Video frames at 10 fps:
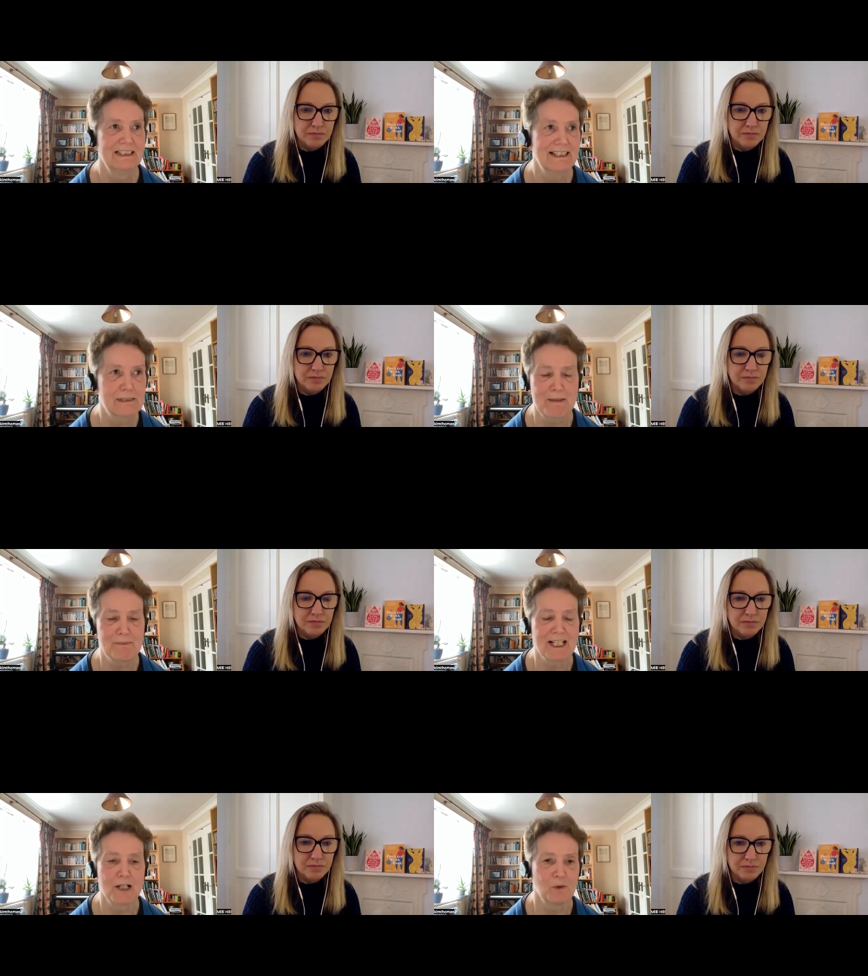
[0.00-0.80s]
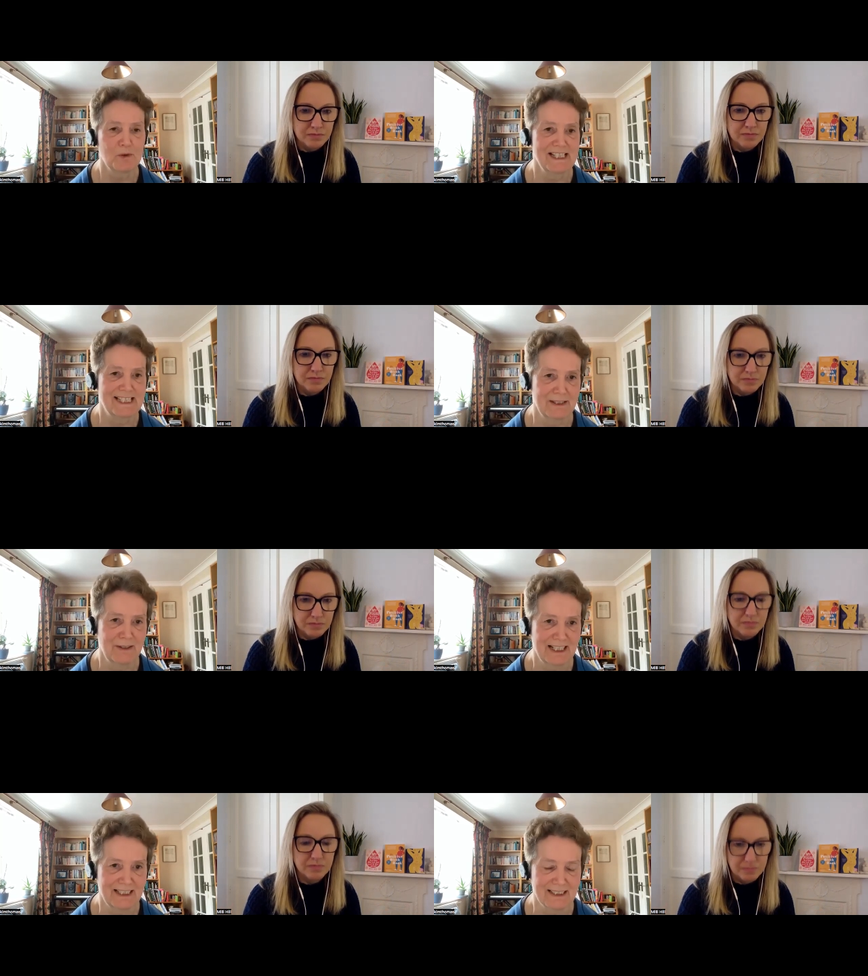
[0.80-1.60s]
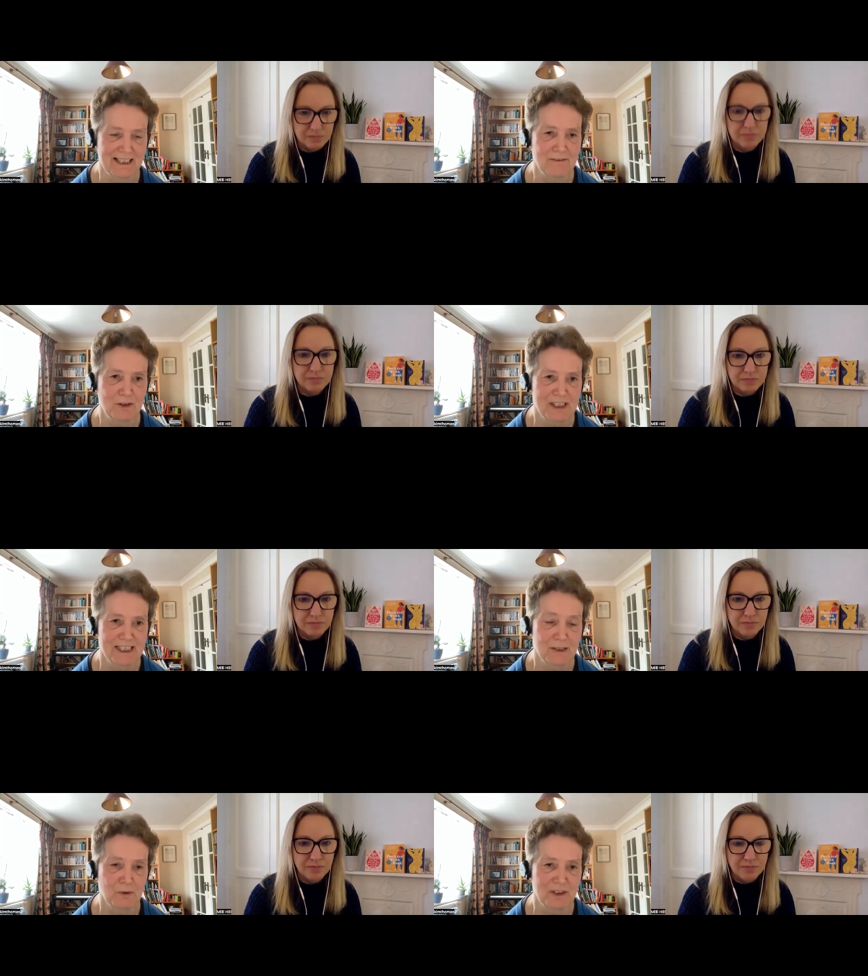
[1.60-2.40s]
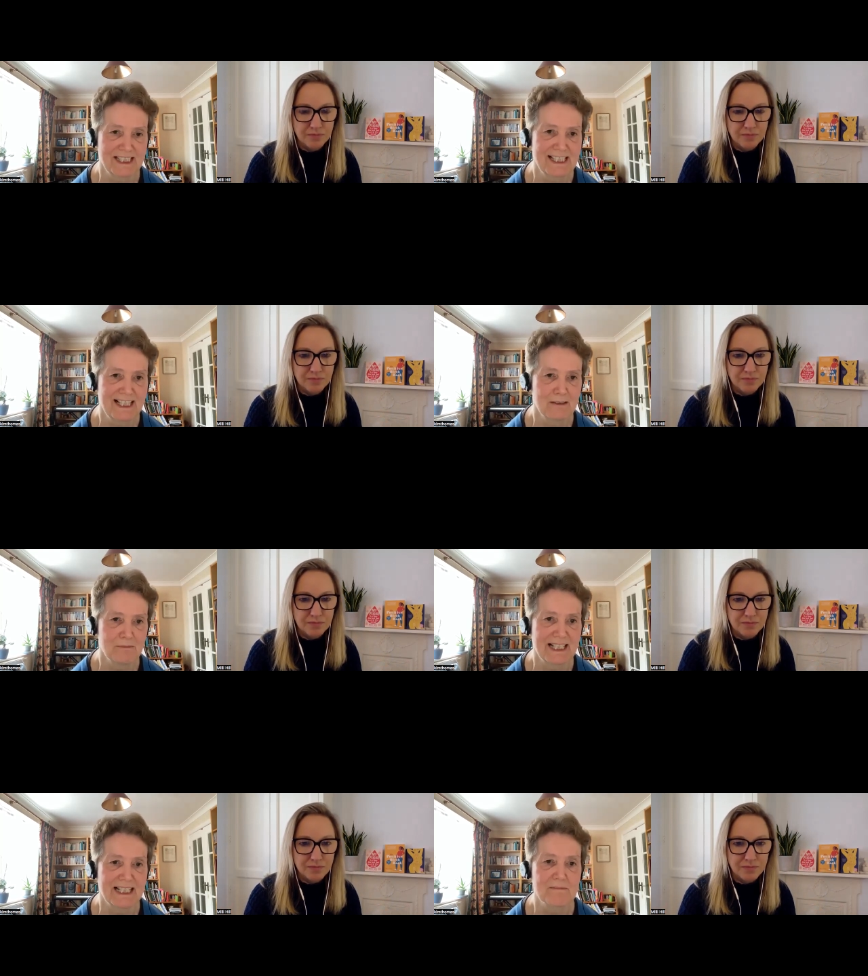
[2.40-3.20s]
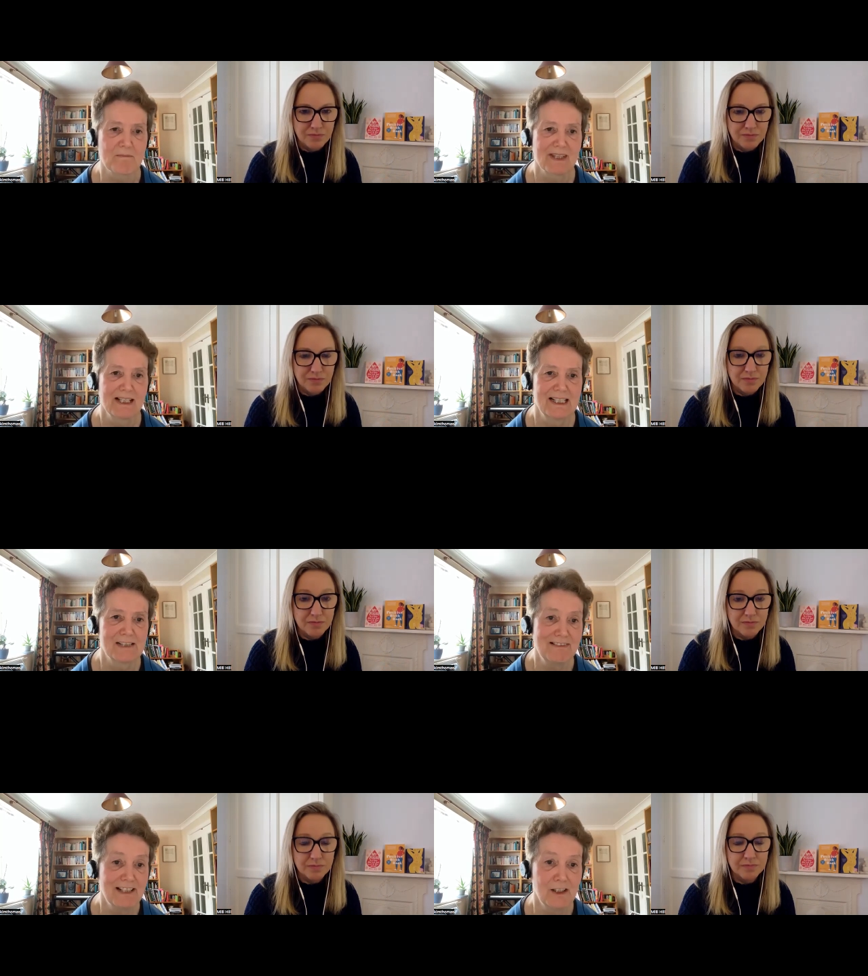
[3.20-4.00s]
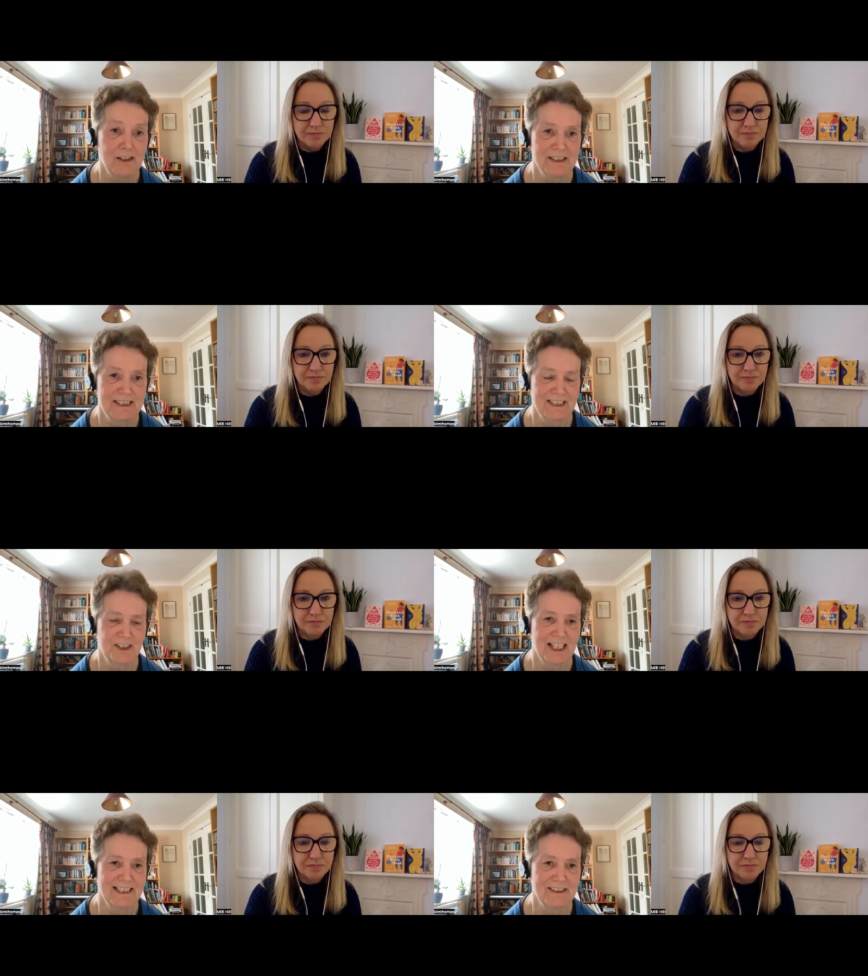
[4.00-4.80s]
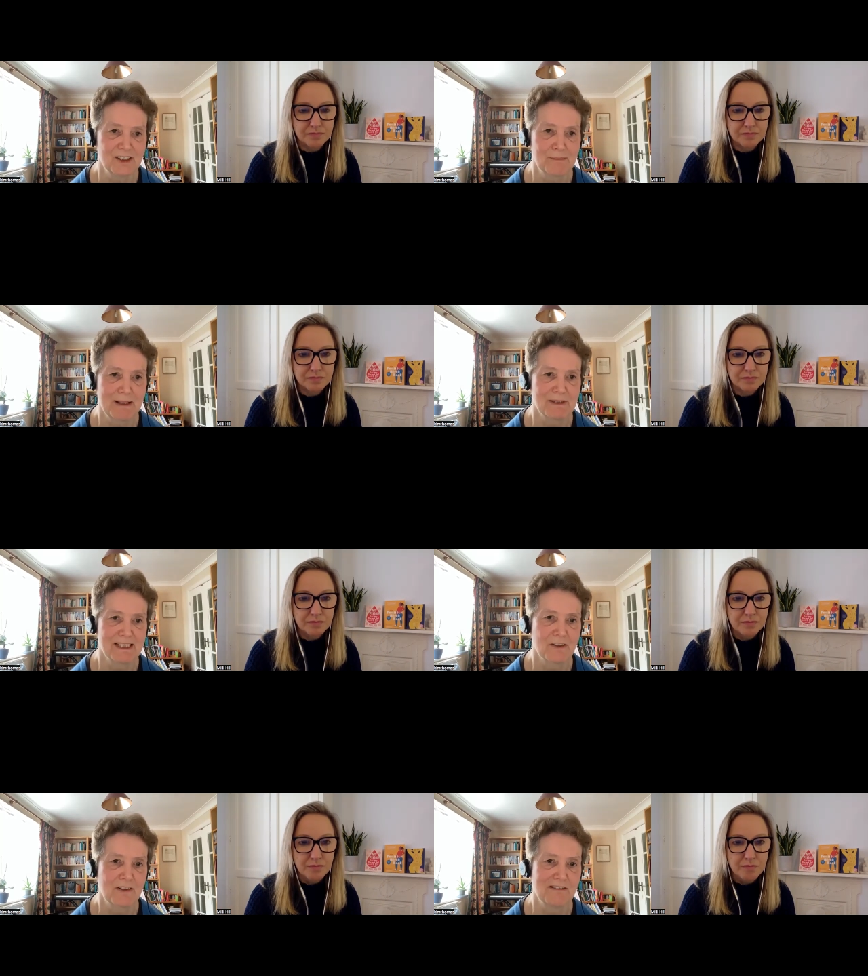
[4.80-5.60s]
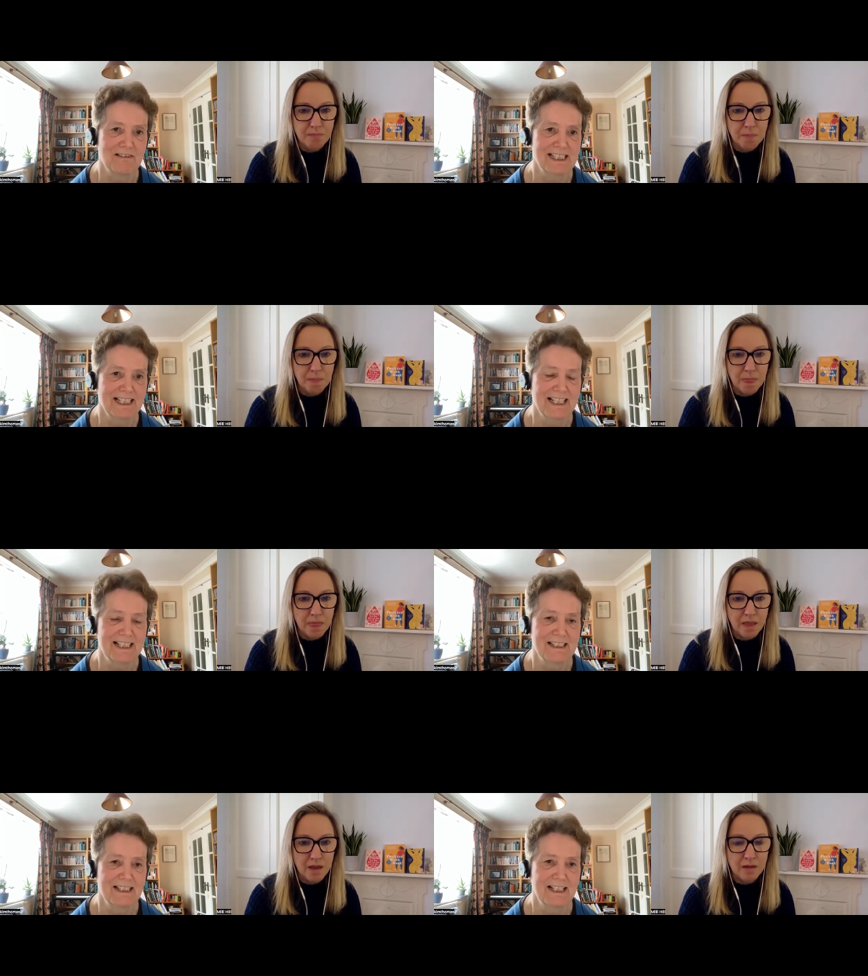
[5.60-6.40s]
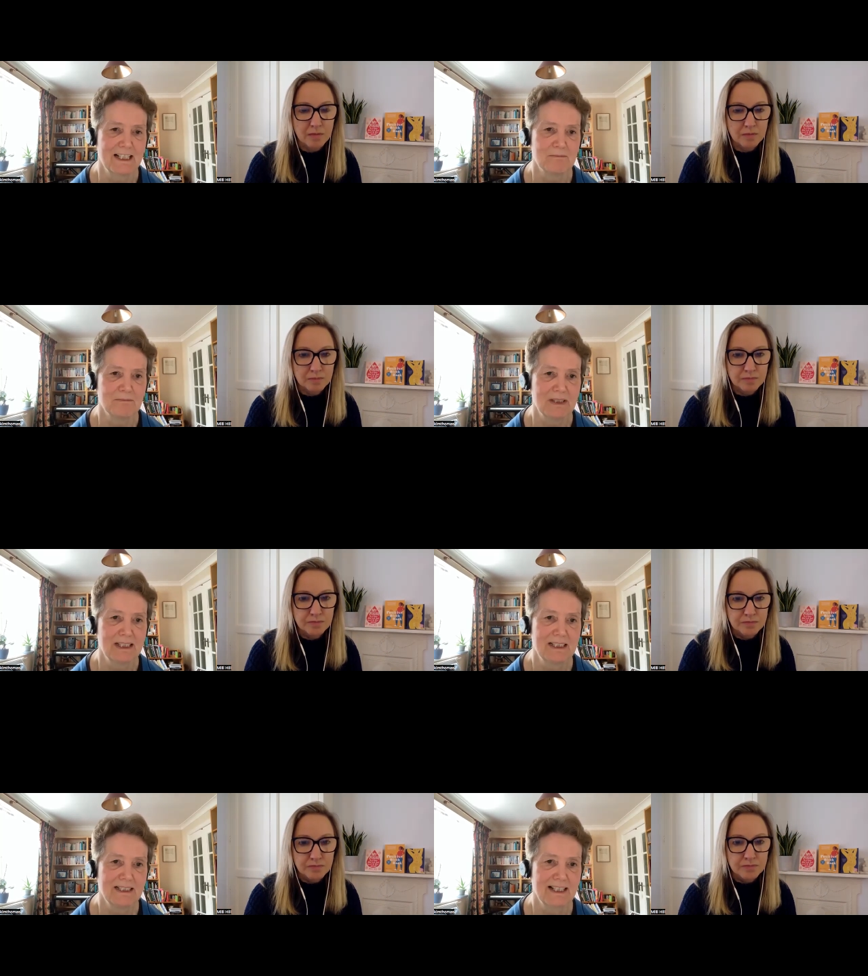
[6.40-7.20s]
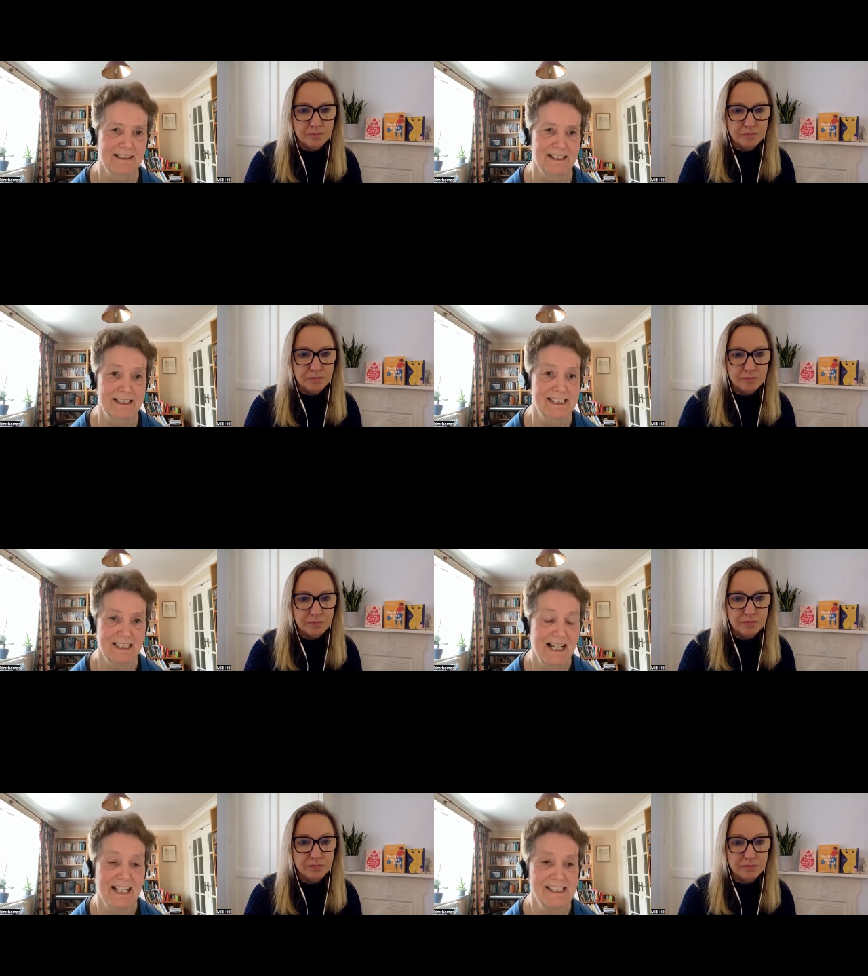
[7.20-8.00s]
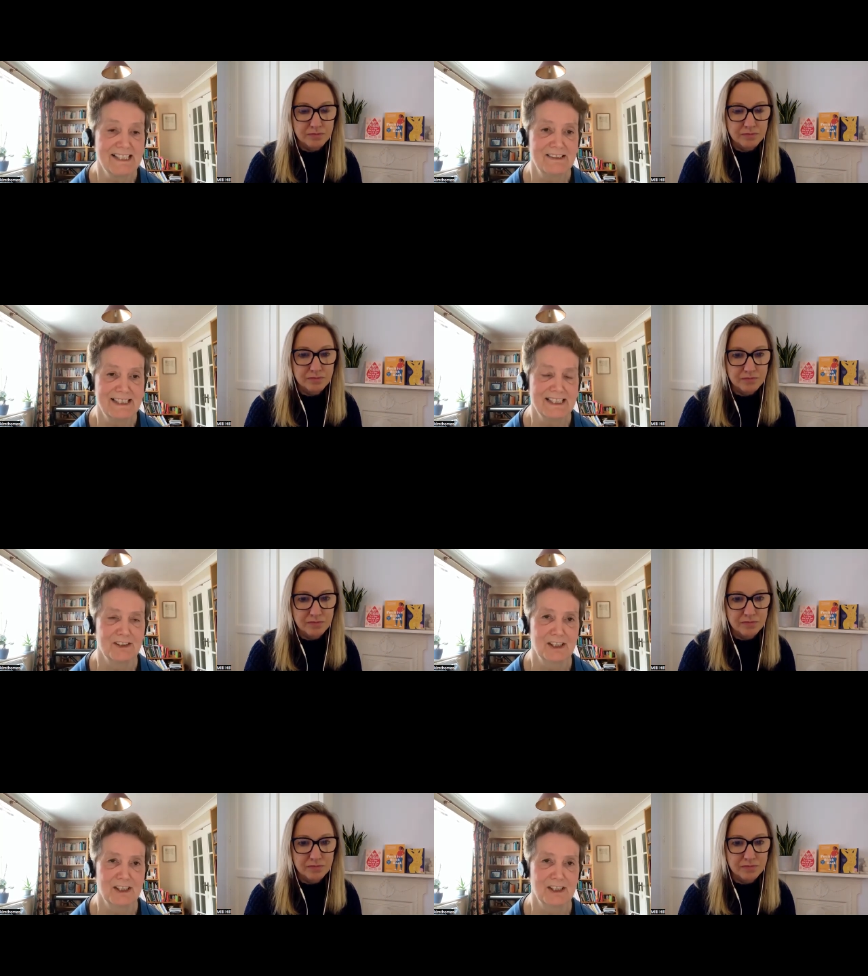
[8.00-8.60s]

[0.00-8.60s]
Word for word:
Speaker 1: these people know what they're doing, and I've got to do what they tell me. It's very hard to challenge people in authority um, like that because, as you said,